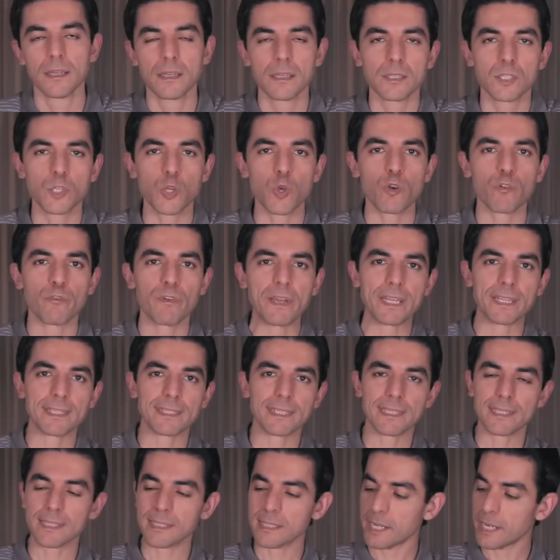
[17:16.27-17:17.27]
So when it
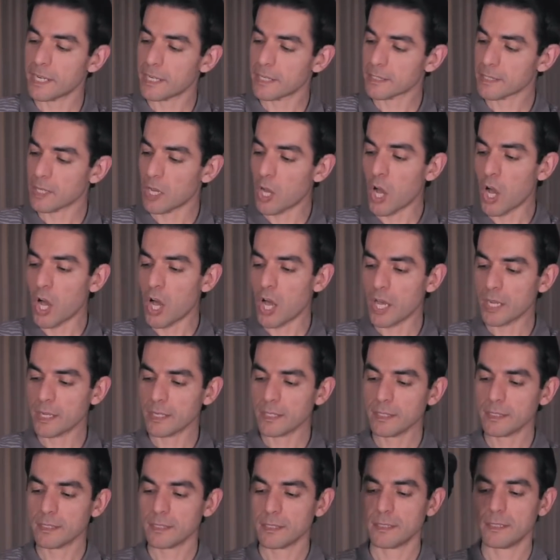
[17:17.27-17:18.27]
is turned on,
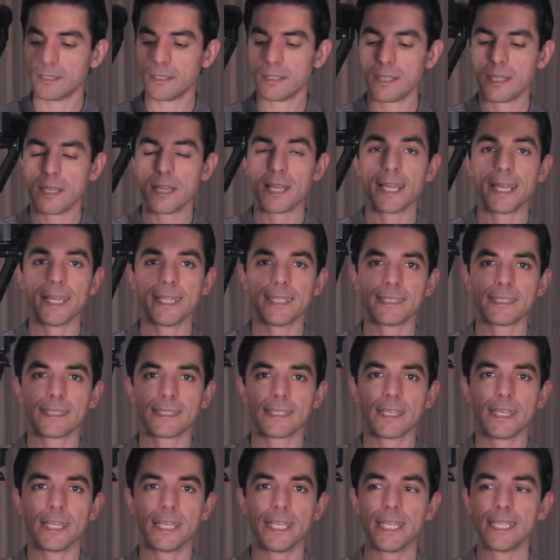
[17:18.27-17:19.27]

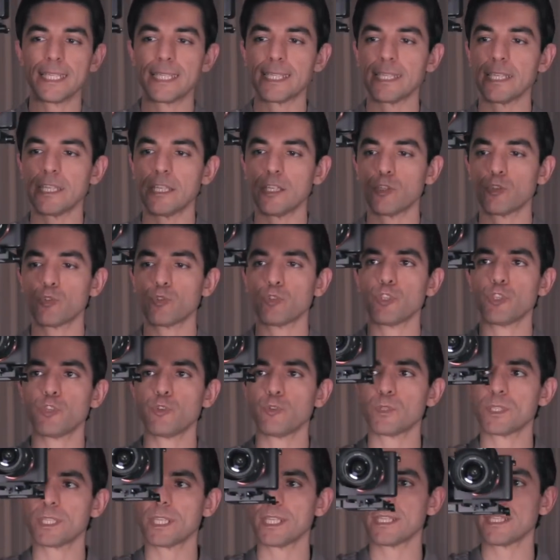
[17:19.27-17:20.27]
it's easy to
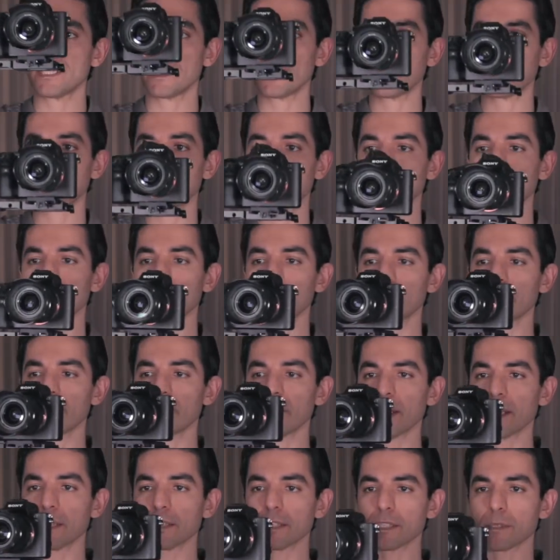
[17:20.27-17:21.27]
use it in
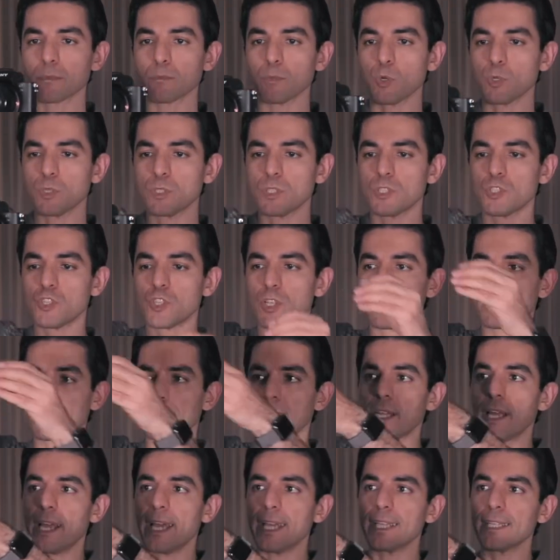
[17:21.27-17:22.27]
reverse mode,
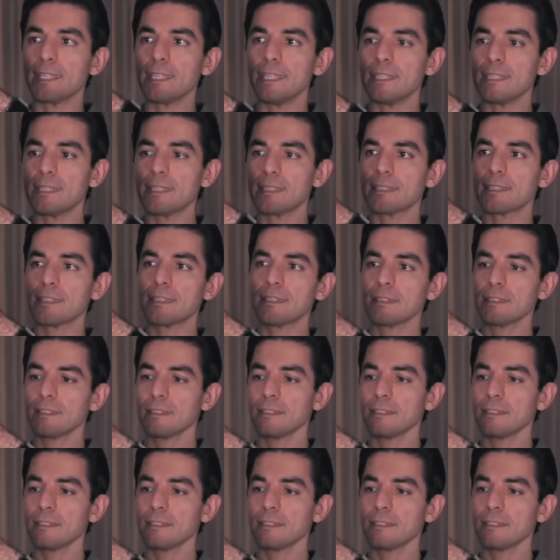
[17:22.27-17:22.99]
just like this.